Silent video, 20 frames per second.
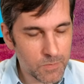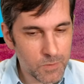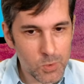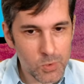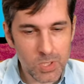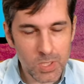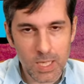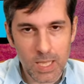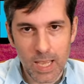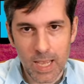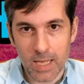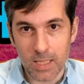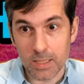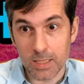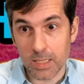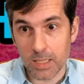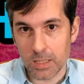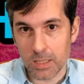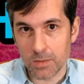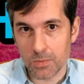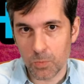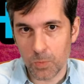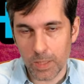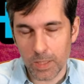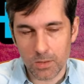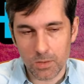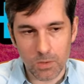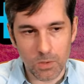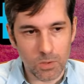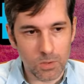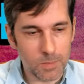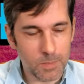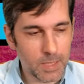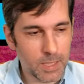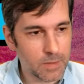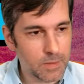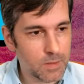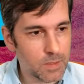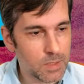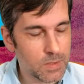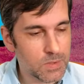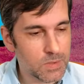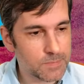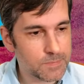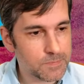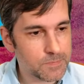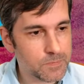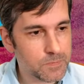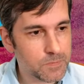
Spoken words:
There's an elegant way to go about this,